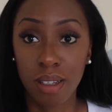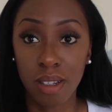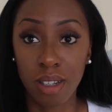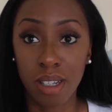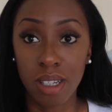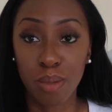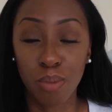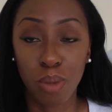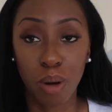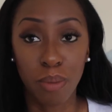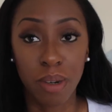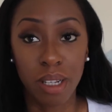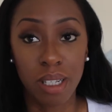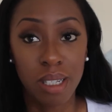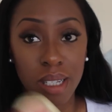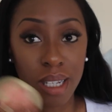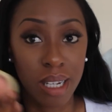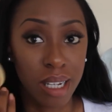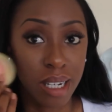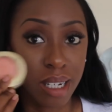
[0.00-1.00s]
so it's probably
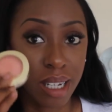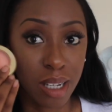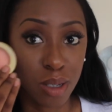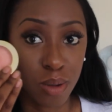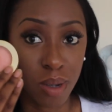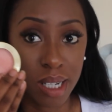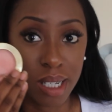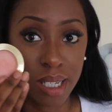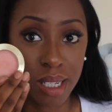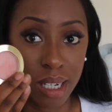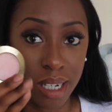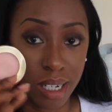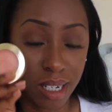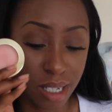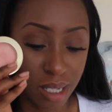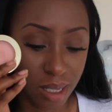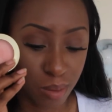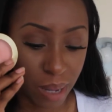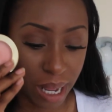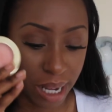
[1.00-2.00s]
still in, that's why it's still in
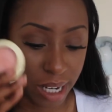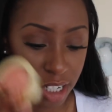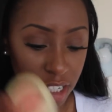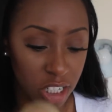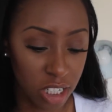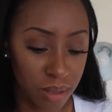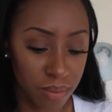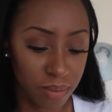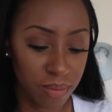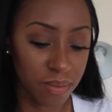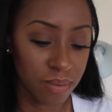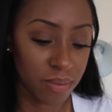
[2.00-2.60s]
its packaging.